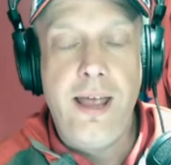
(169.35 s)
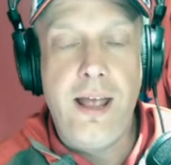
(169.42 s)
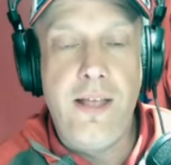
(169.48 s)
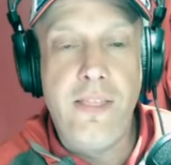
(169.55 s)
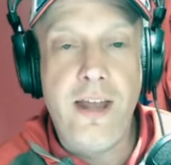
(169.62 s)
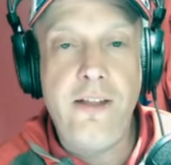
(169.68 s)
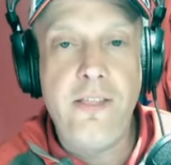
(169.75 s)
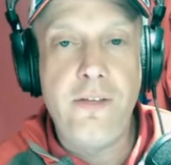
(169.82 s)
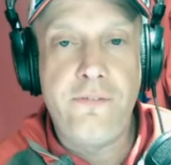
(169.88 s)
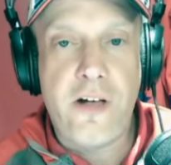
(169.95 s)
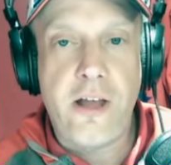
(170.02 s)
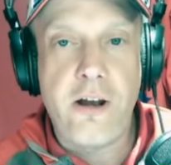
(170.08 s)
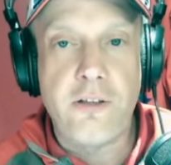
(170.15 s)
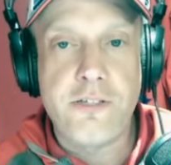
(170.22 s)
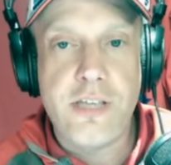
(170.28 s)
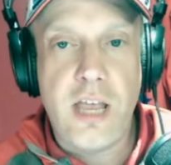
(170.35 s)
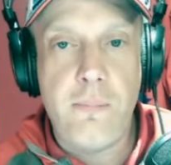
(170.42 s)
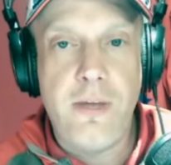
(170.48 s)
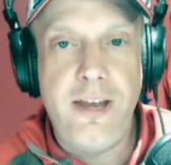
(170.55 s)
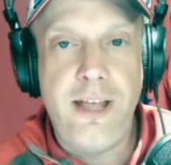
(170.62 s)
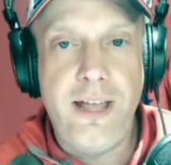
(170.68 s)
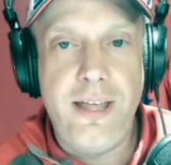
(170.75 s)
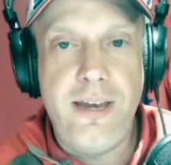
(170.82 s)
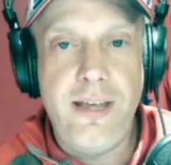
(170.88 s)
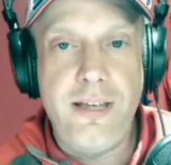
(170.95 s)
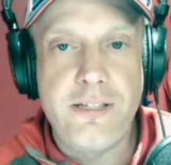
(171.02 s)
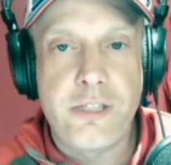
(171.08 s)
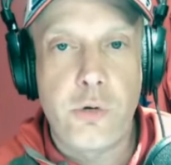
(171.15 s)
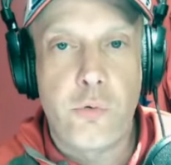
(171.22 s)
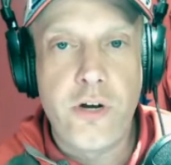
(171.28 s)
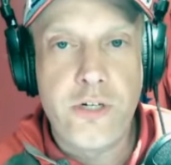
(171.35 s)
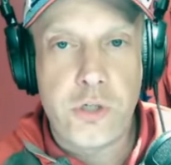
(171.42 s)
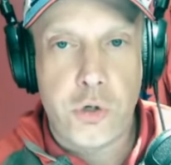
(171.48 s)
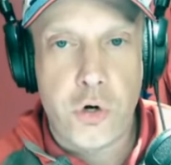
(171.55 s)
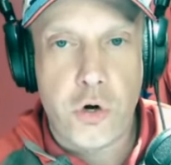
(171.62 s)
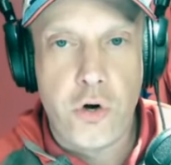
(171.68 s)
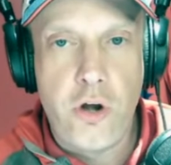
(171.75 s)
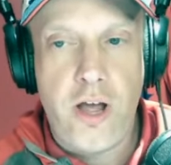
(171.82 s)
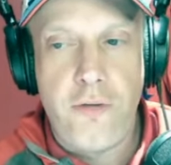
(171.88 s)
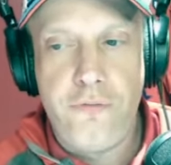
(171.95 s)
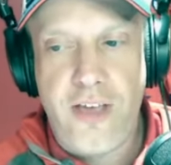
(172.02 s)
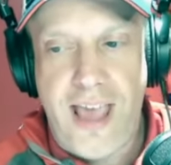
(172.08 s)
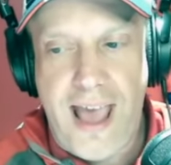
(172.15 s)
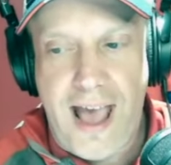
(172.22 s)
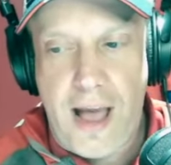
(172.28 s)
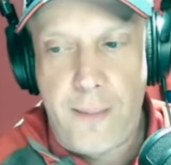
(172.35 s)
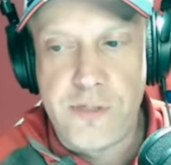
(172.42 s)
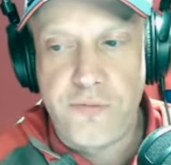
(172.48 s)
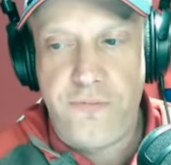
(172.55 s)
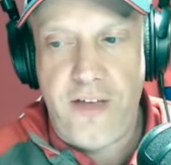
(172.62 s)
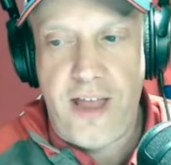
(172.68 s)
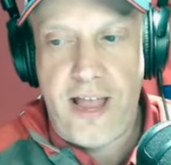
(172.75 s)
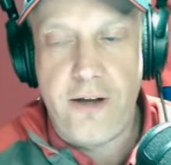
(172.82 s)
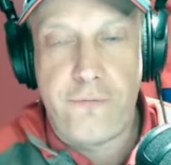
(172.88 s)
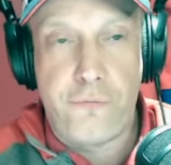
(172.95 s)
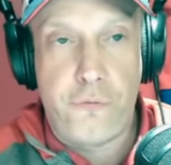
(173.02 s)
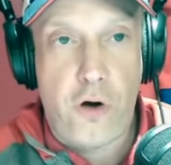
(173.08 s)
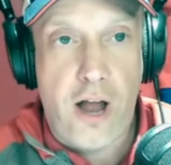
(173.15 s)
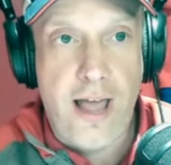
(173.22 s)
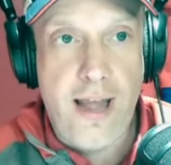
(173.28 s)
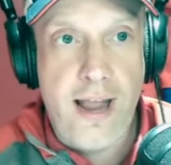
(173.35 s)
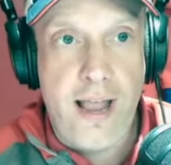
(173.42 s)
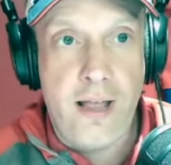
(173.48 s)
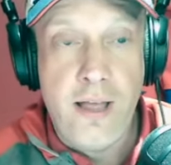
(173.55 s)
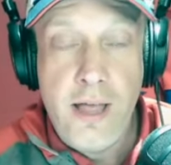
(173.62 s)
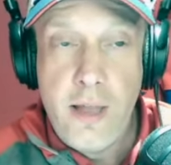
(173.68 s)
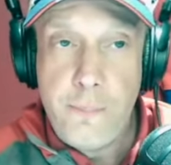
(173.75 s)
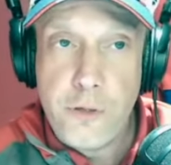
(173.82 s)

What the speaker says: And then in the final segment, it is the return of Caps Fan Friday.